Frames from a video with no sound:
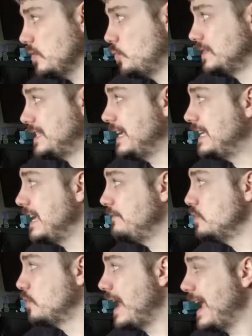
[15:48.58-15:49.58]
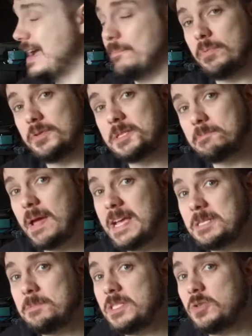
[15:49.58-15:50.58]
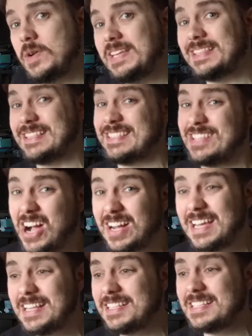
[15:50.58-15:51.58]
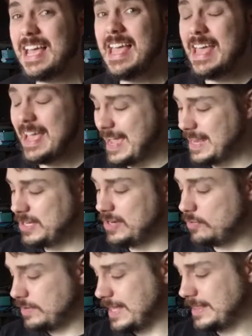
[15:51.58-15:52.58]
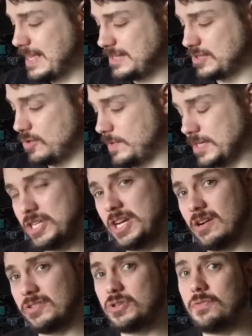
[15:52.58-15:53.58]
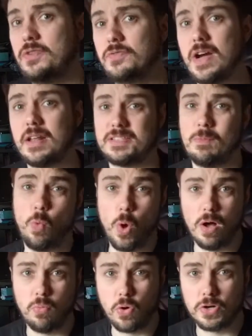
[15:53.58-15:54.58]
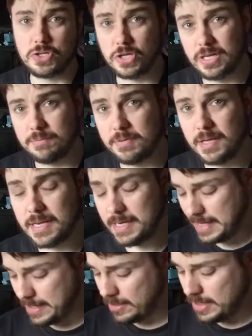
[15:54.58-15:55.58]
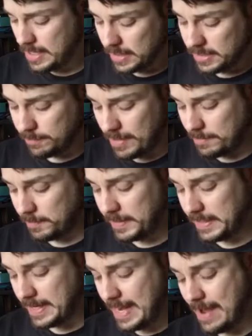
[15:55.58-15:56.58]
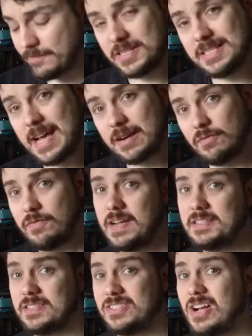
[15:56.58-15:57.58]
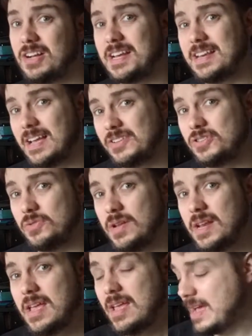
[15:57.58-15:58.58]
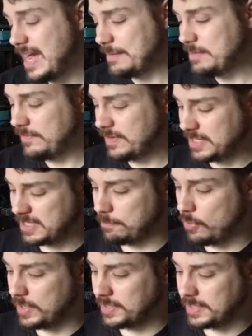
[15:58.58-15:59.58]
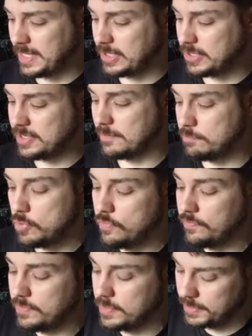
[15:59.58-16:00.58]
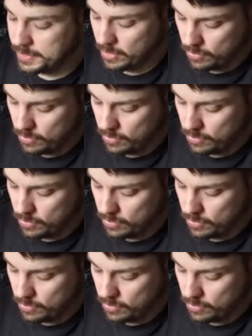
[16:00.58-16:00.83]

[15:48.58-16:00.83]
was they give you ample space between the sockets, and you don't get that so much here. So if you've got some wall warts you're going to plug into here, you're probably going to have to sacrifice a socket next to it. I'm even disappointed that they couldn't have moved, you